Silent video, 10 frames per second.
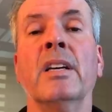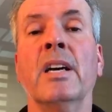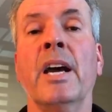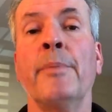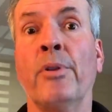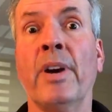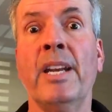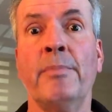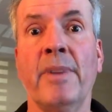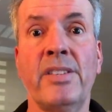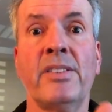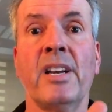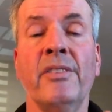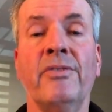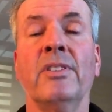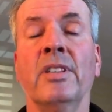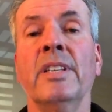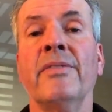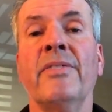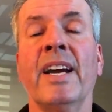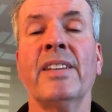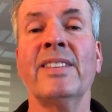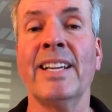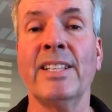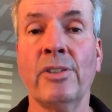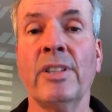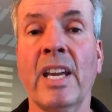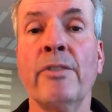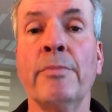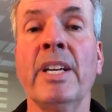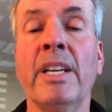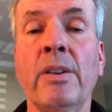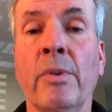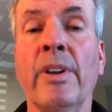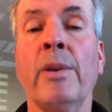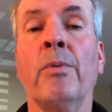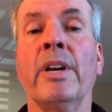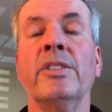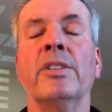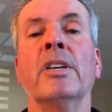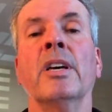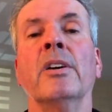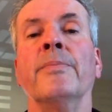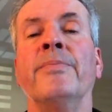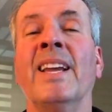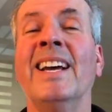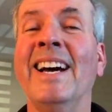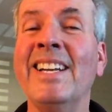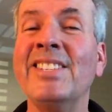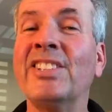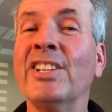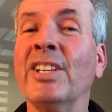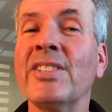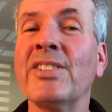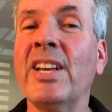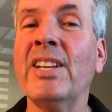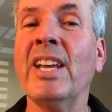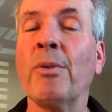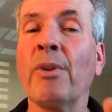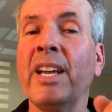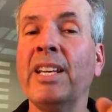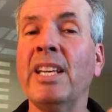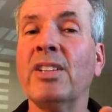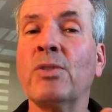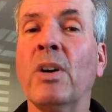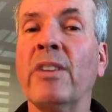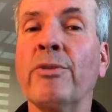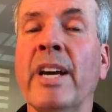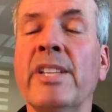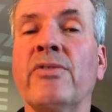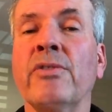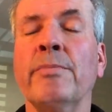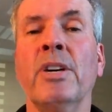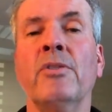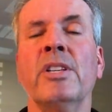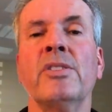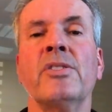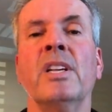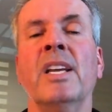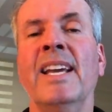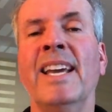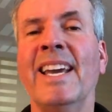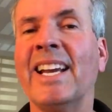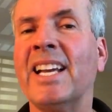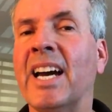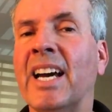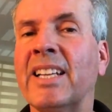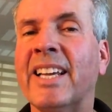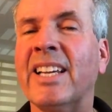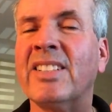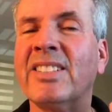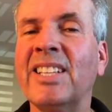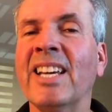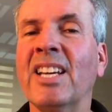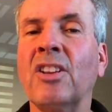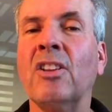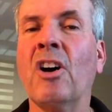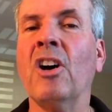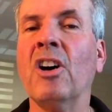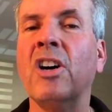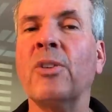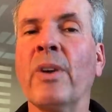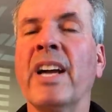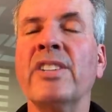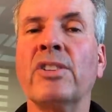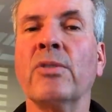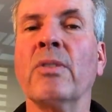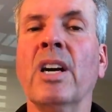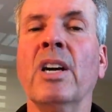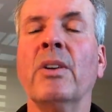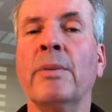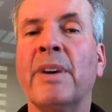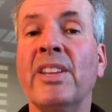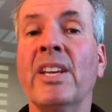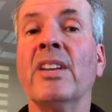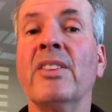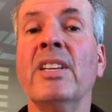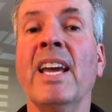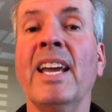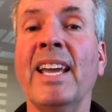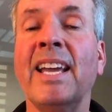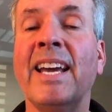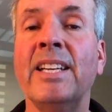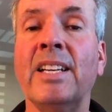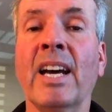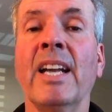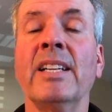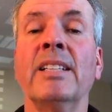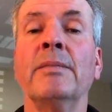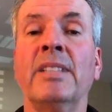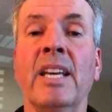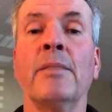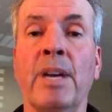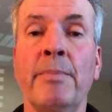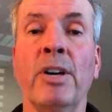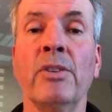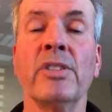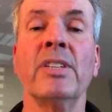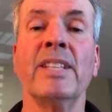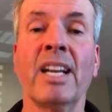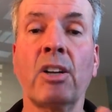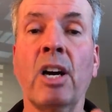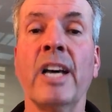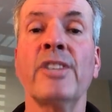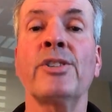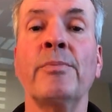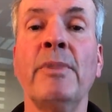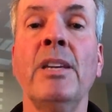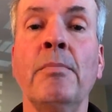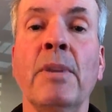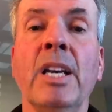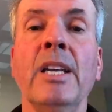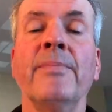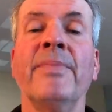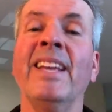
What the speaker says: I prided myself on the fact that I took everybody where they wanted to go. Until a Sunday where I needed 12 rides for a bonus, and I got like 10 long rides in a row, and by the end of the day, I did not get my bonus, and that cost me money.